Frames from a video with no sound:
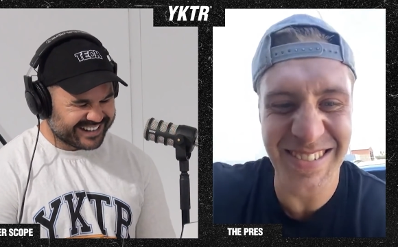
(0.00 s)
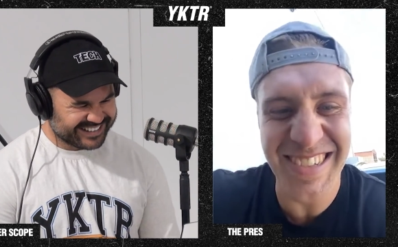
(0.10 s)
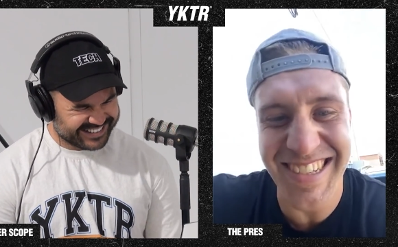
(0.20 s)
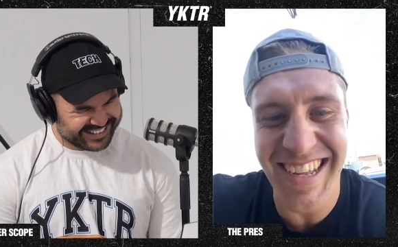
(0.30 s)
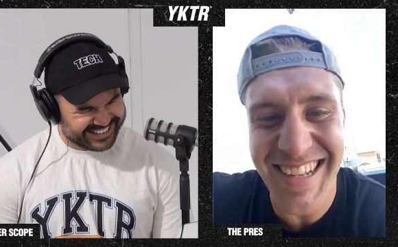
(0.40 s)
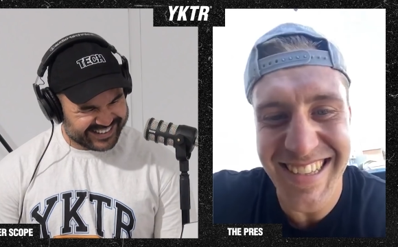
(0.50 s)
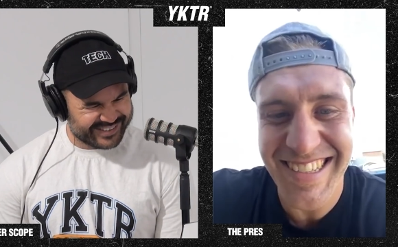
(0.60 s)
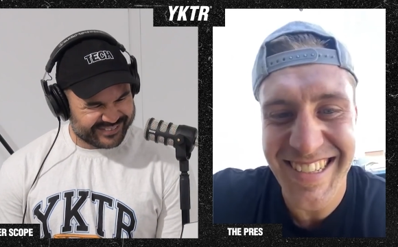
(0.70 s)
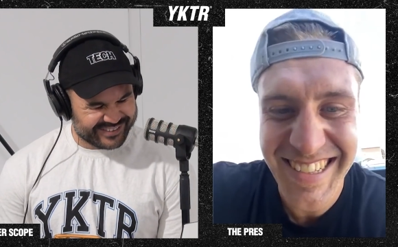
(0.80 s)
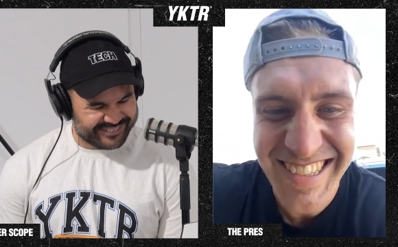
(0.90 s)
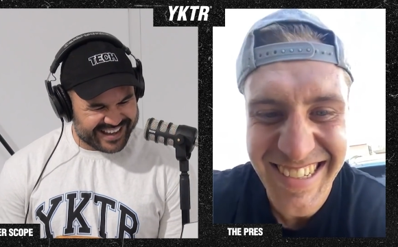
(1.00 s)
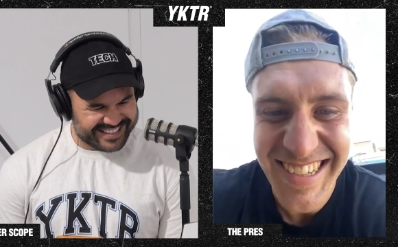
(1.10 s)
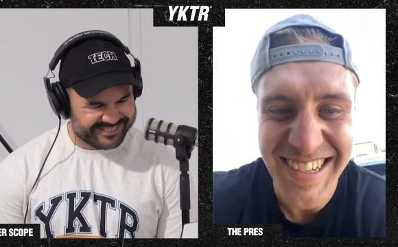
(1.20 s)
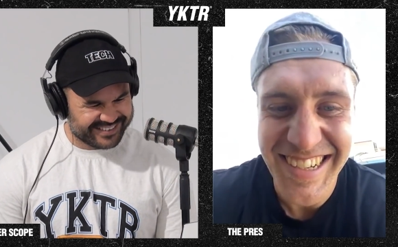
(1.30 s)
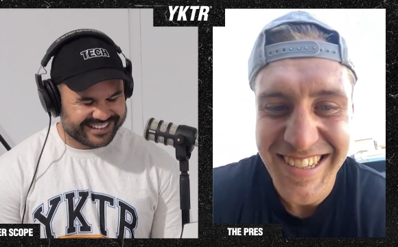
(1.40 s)
Speaker 1: Ooh, imagine that.
Speaker 2: Earn a bit of fat,
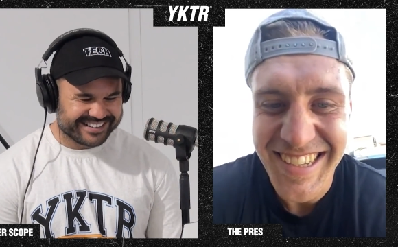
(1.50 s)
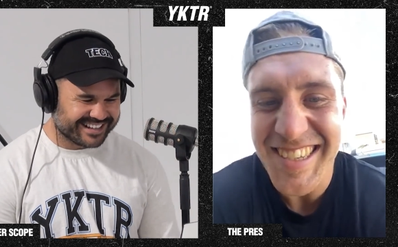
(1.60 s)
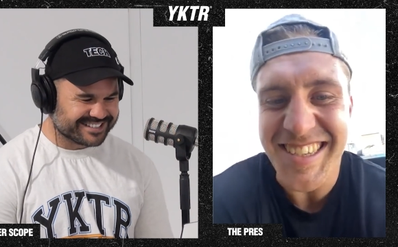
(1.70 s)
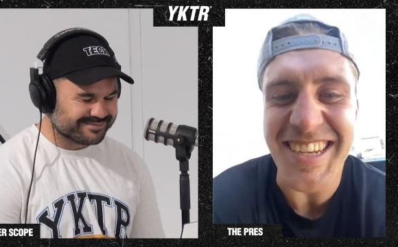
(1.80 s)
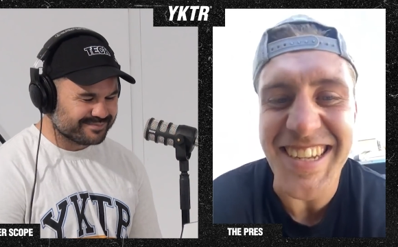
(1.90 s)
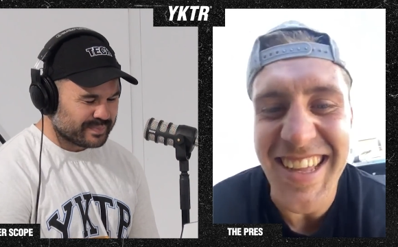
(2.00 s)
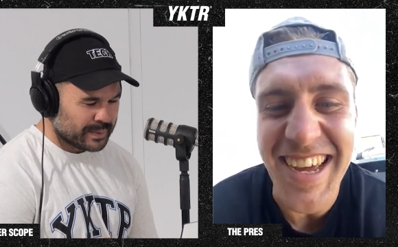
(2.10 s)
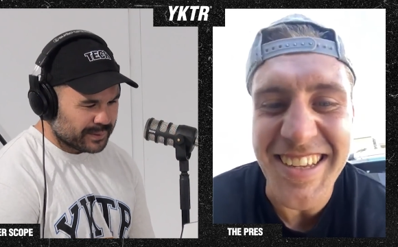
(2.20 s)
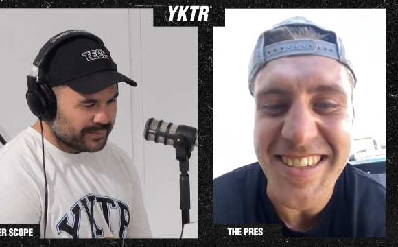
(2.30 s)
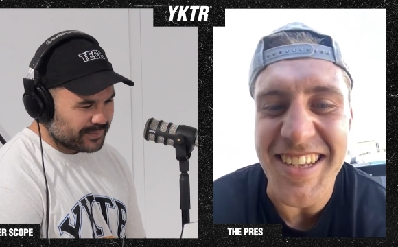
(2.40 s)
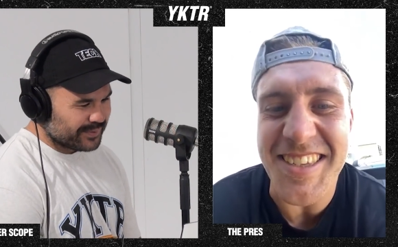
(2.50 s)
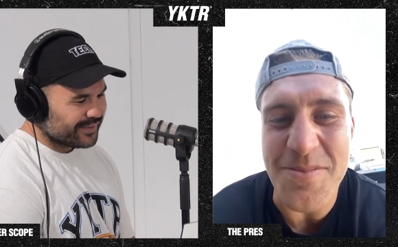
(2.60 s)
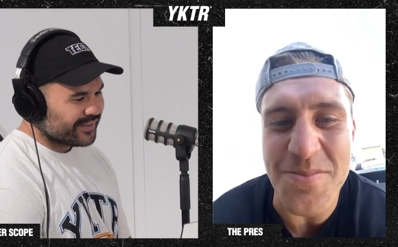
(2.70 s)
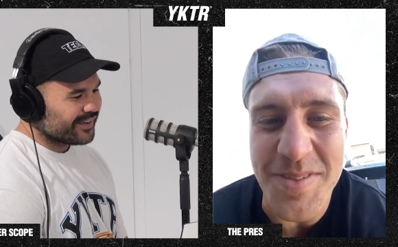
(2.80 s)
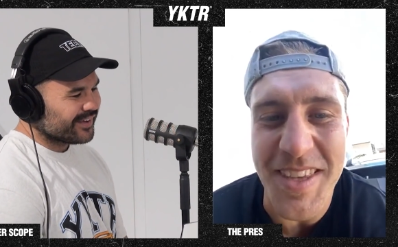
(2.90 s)
and then we can. Uh, Sydney
Speaker 1: there, just get
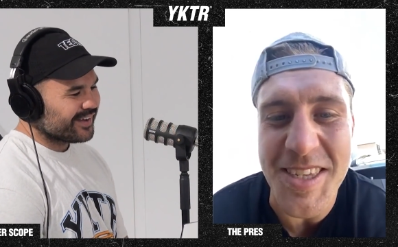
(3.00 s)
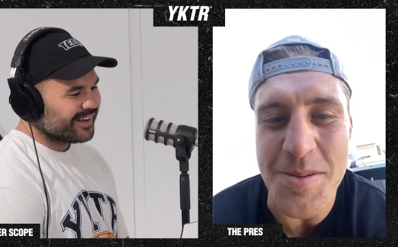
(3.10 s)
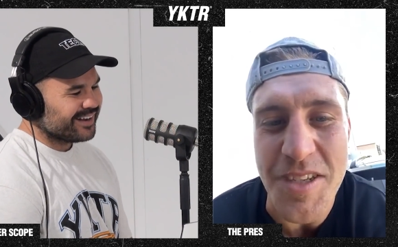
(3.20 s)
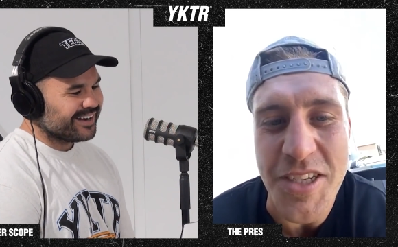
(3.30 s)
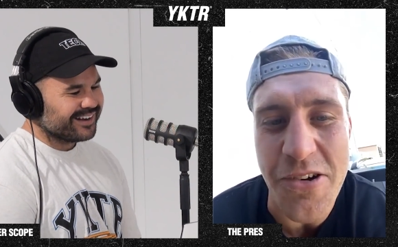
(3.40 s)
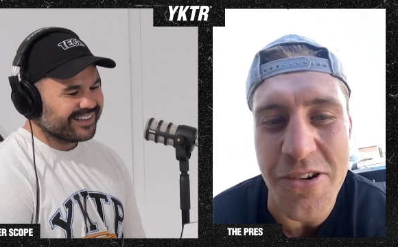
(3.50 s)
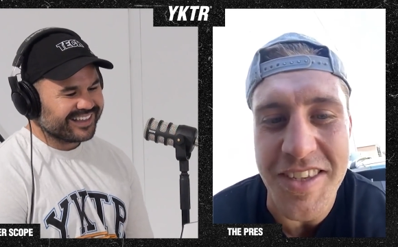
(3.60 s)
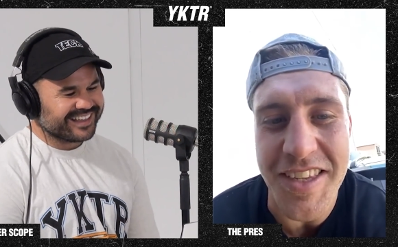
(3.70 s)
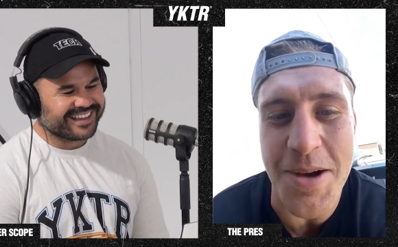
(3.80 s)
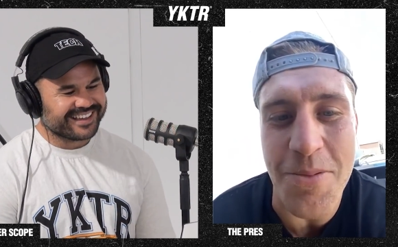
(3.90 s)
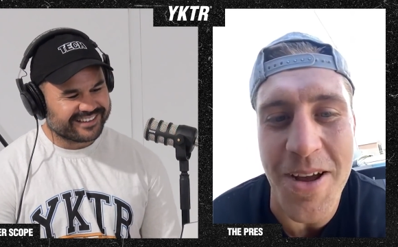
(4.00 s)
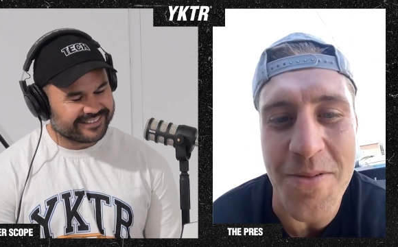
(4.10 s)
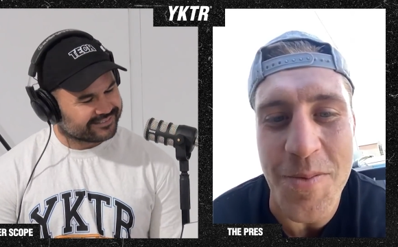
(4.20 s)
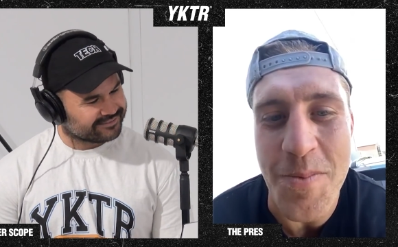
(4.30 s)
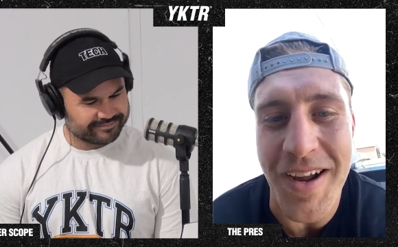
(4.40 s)
some get some degenerates to come around
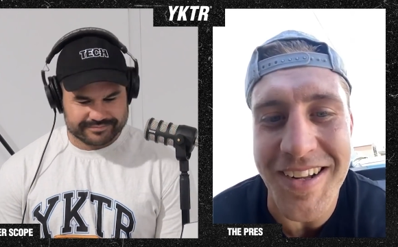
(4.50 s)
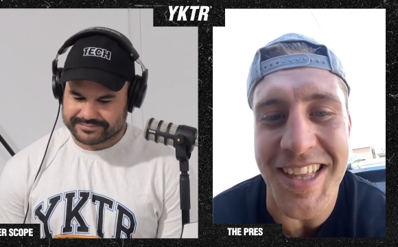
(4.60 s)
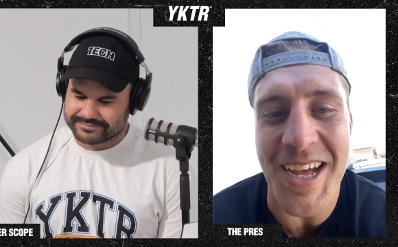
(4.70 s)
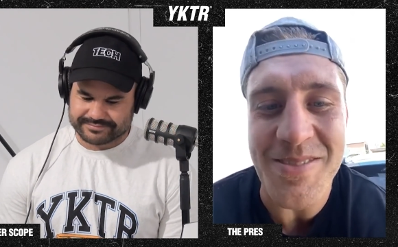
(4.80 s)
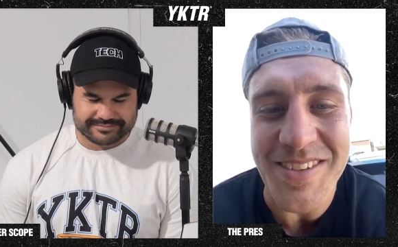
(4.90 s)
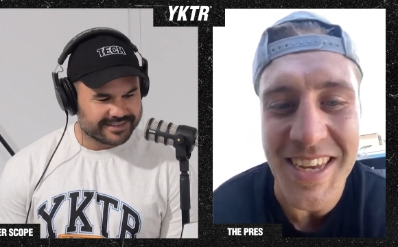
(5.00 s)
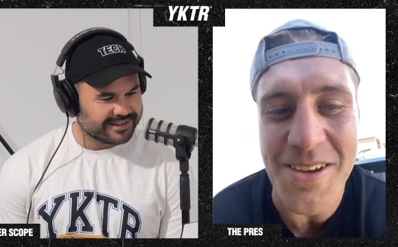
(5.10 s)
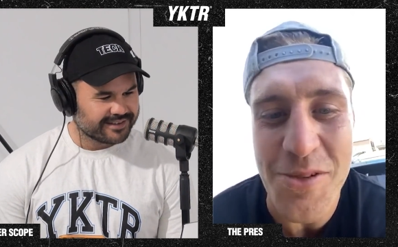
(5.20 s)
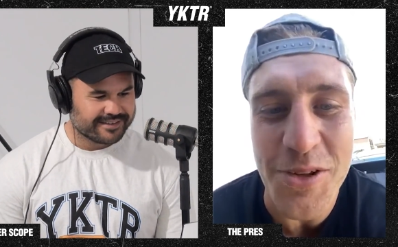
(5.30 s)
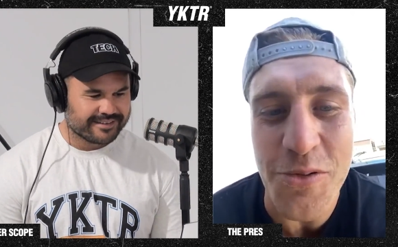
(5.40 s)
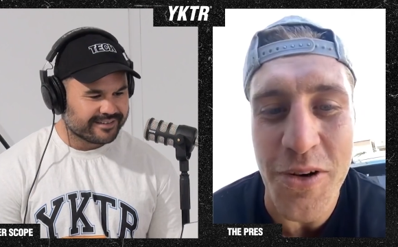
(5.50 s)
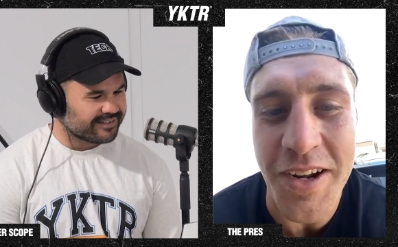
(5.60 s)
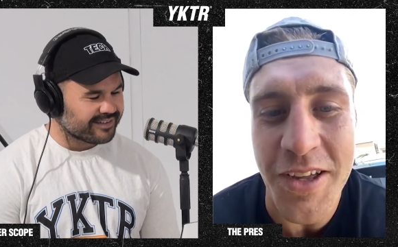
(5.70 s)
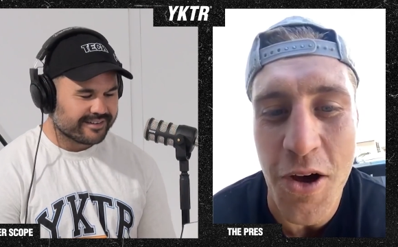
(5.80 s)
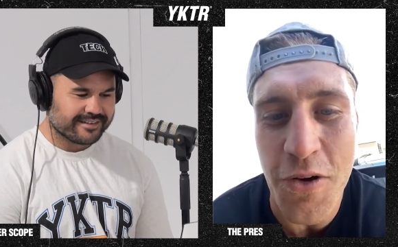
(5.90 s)
from the punters club and just have a little round
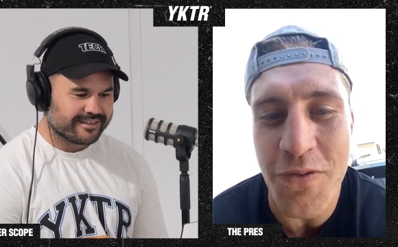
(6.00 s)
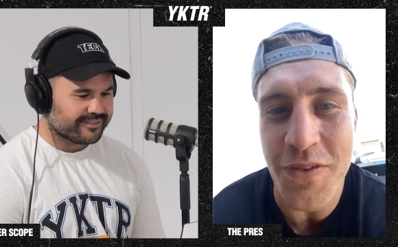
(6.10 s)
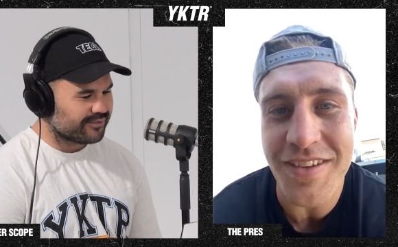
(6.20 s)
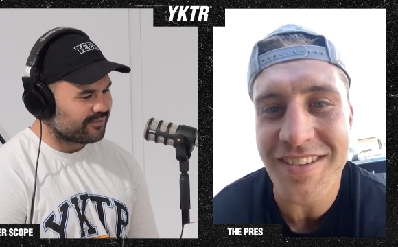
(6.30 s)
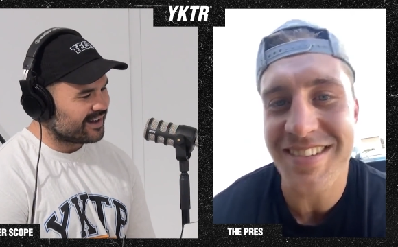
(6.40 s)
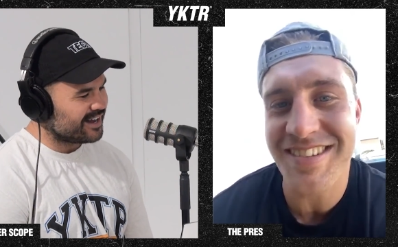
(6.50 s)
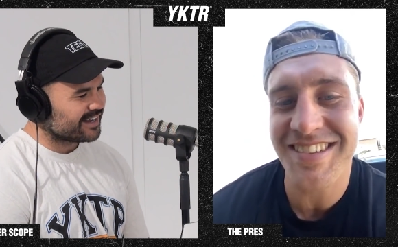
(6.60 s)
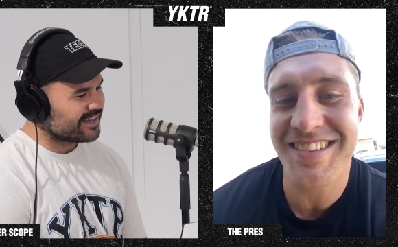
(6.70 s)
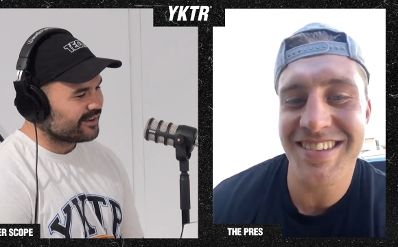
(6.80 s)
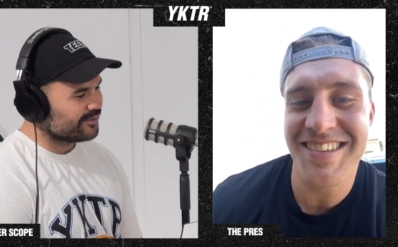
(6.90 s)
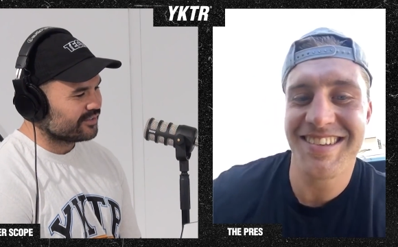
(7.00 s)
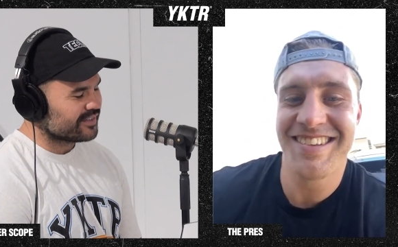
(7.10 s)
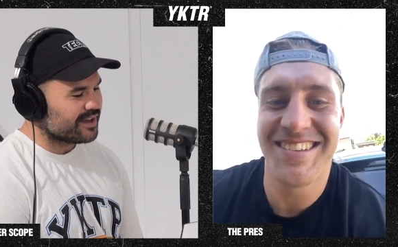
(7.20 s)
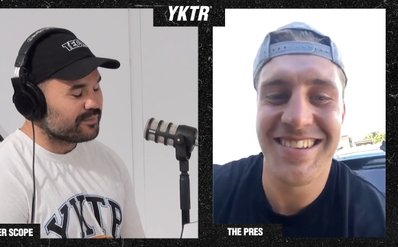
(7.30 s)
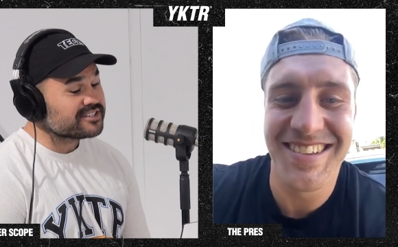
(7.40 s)
of golf.
Speaker 2: Fuck, how good's
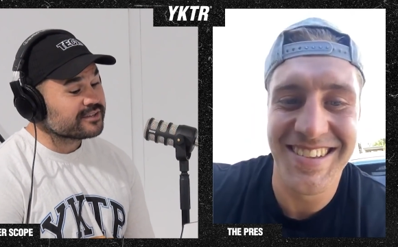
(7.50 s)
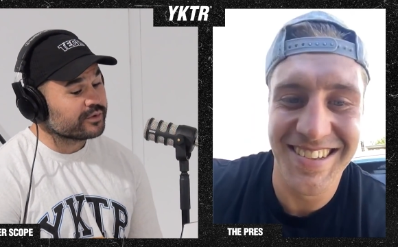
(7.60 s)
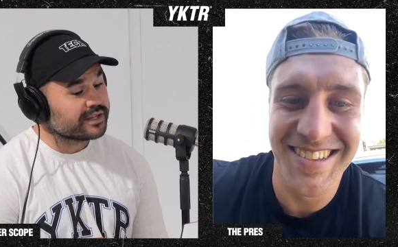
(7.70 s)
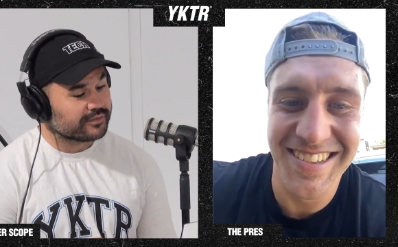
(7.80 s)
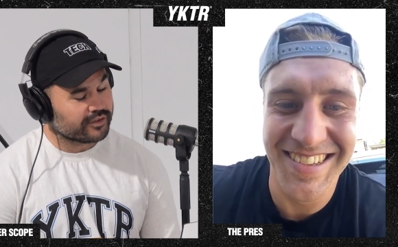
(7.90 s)
that? Imagine if we had,